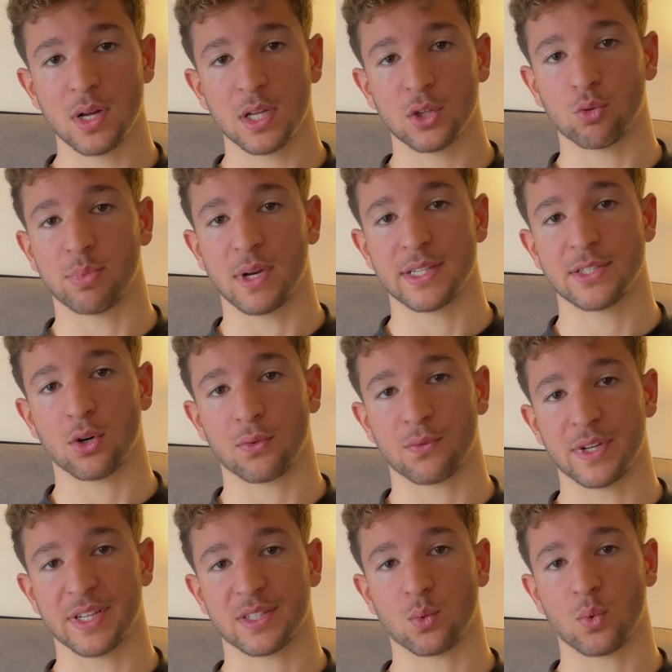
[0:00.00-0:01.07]
to place your
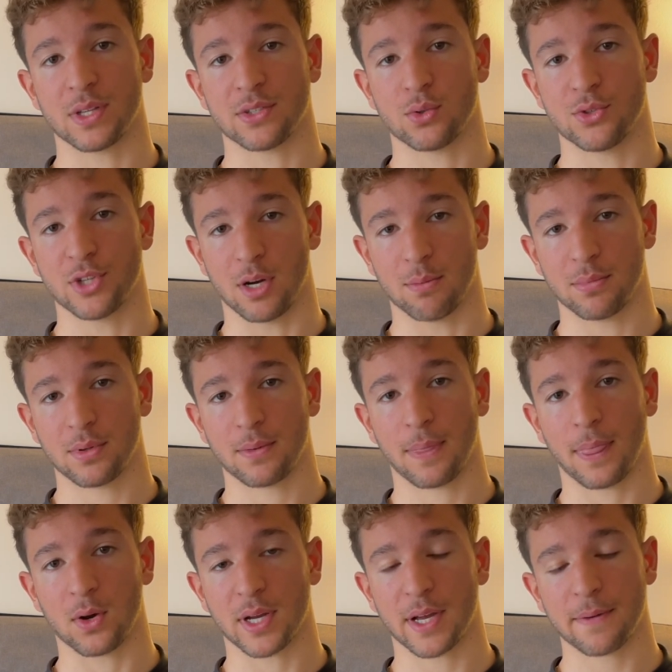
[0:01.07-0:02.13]
feet once you jump,
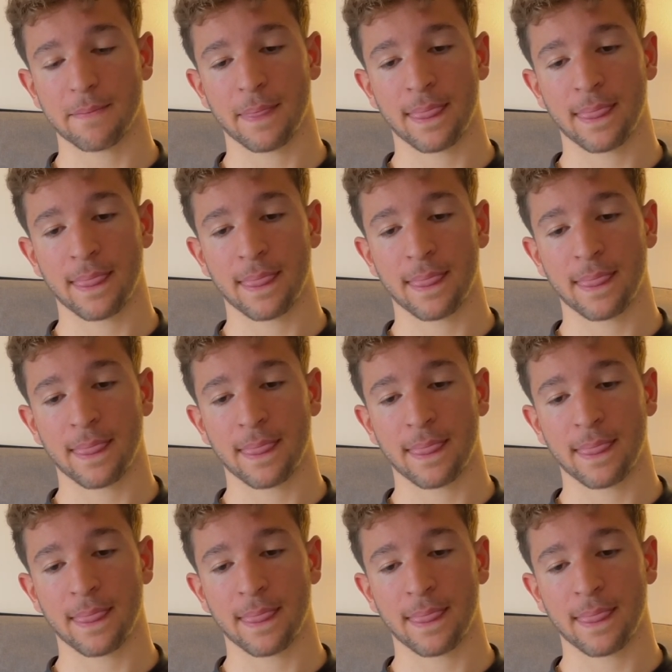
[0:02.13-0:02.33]
okay?